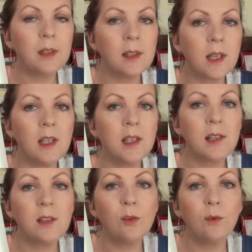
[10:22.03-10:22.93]
skin
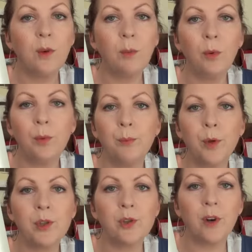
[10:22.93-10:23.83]
does still feel
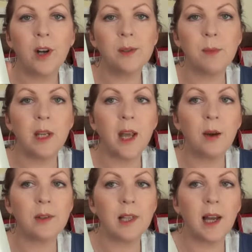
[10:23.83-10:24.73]
moisturised many
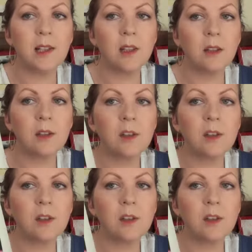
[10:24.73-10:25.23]
hours later.